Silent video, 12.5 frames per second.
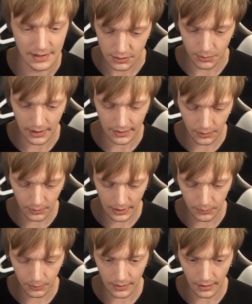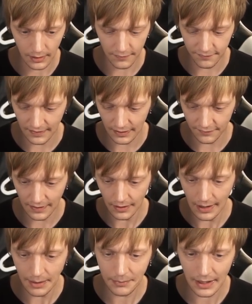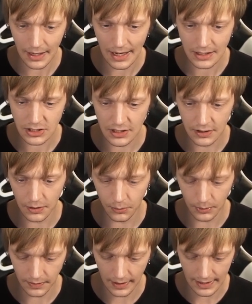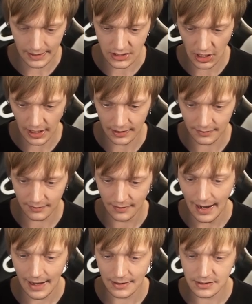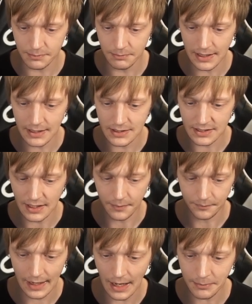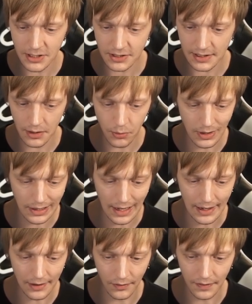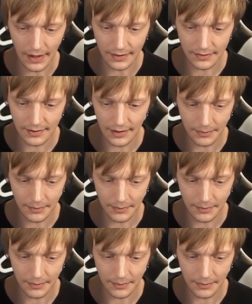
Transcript: So we're gonna go here with our fella. I'm gonna actually go with a giant and some minions here. And I'm just gonna rely on that.